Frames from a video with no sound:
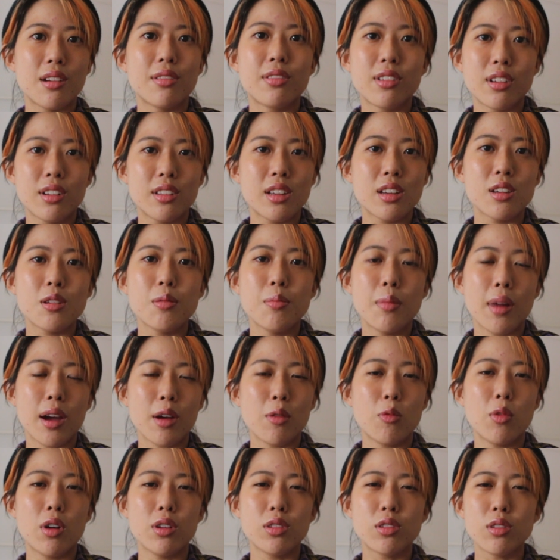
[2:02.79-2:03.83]
that you might
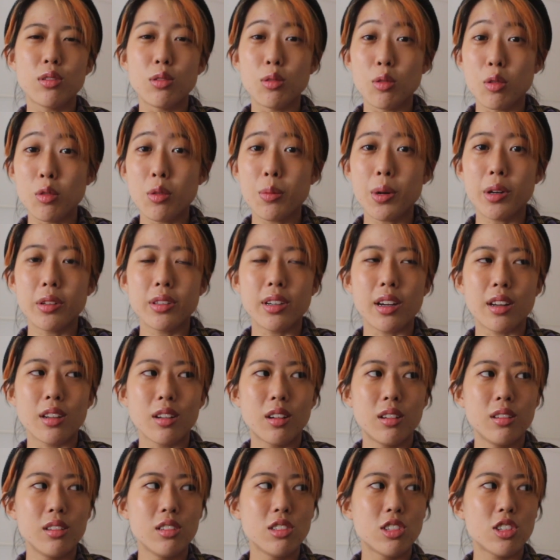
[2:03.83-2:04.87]
want to know about
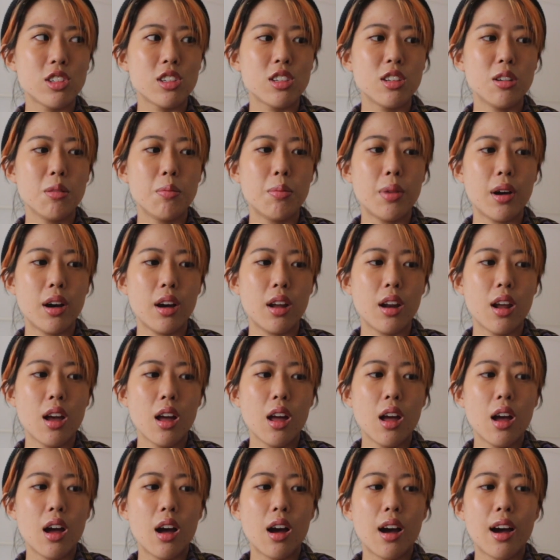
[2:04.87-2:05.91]
technology, but
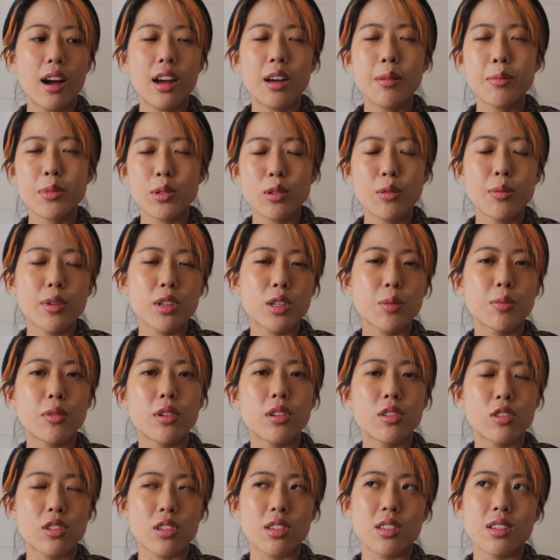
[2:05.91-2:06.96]
I am so much more
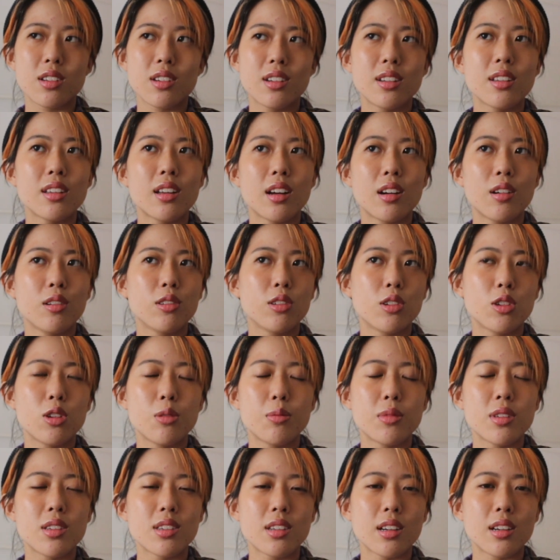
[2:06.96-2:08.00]
interested in how the
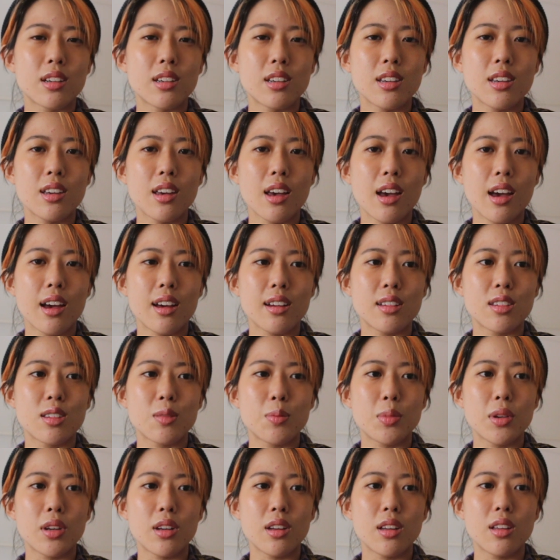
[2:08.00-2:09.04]
human psyche has
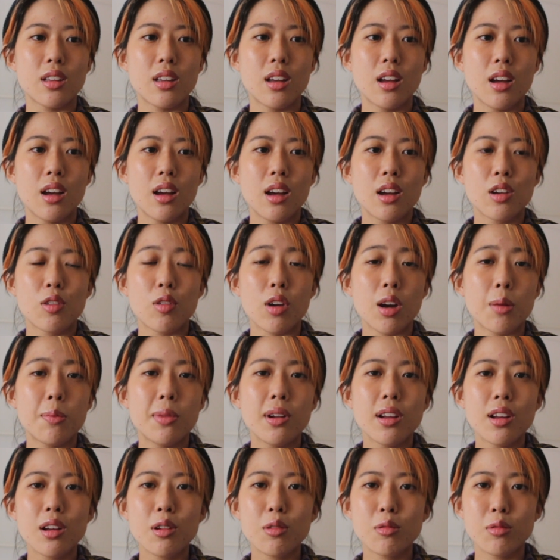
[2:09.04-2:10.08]
been
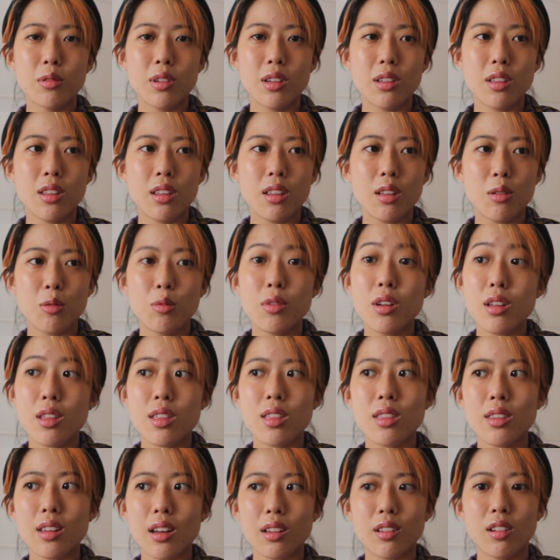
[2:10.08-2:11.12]
grappling with
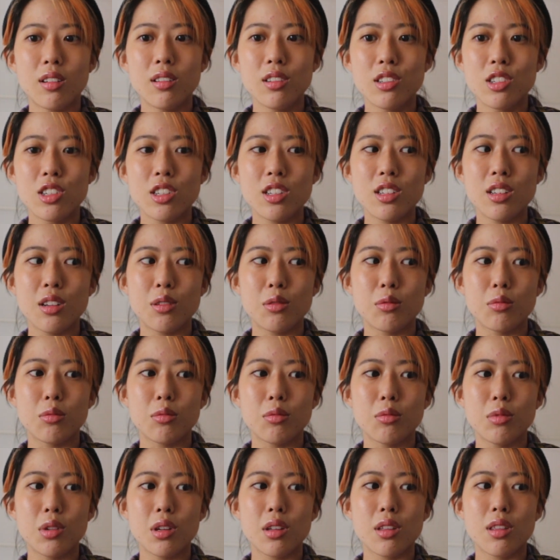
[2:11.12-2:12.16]
technology and
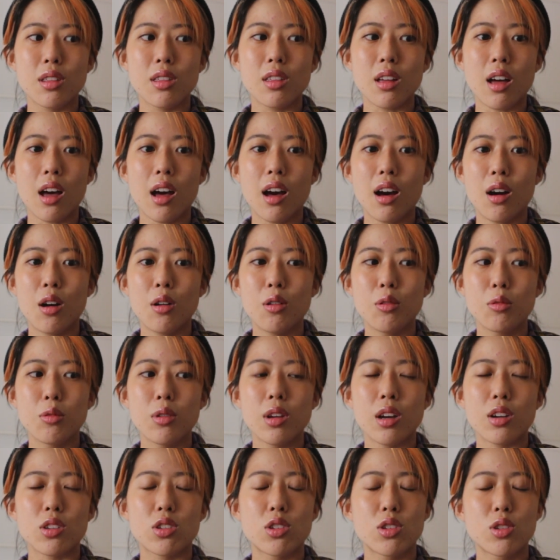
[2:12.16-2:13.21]
with how we
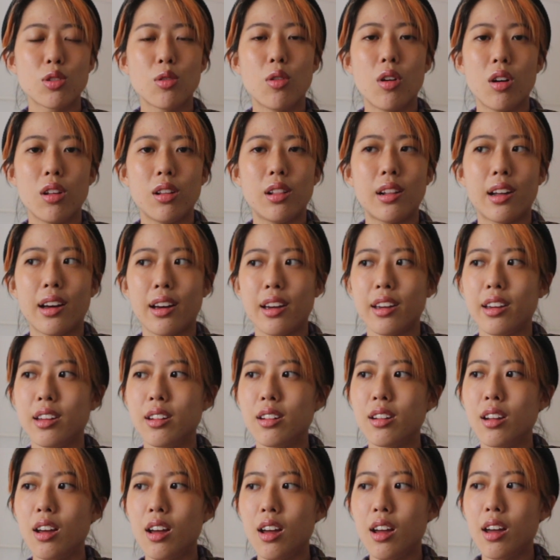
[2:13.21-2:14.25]
are so
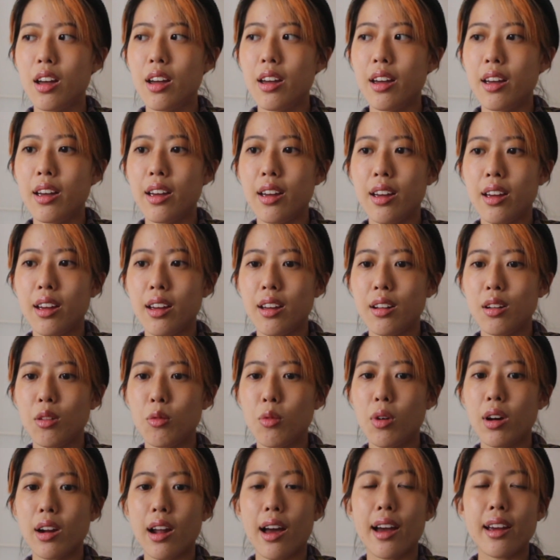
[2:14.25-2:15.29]
online, and
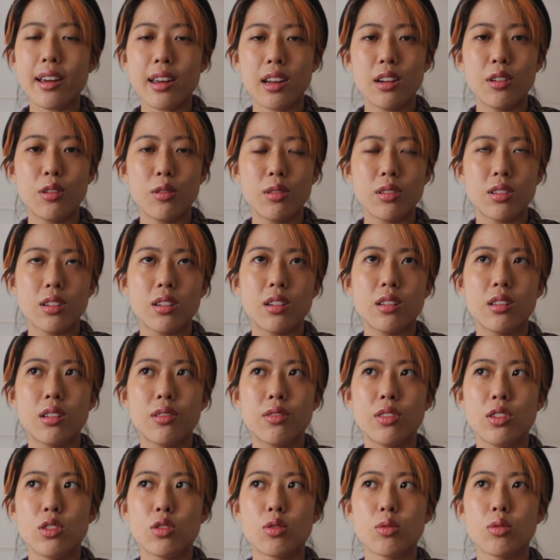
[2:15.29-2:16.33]
what I can do as an
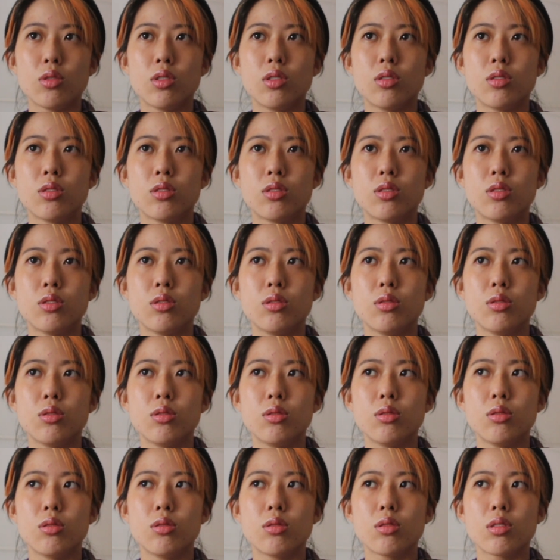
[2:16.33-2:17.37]
individual
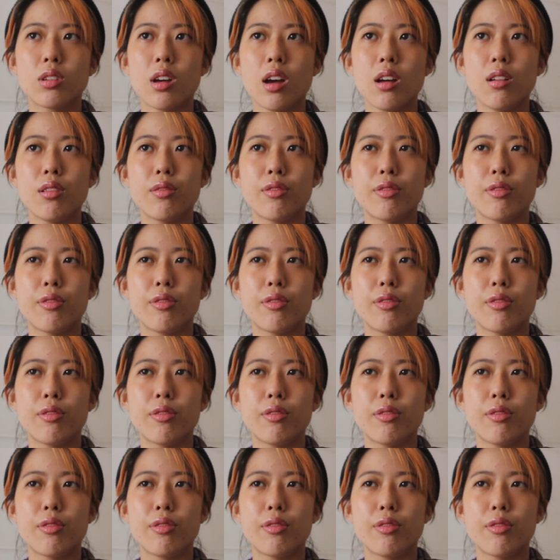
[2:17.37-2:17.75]
to kind of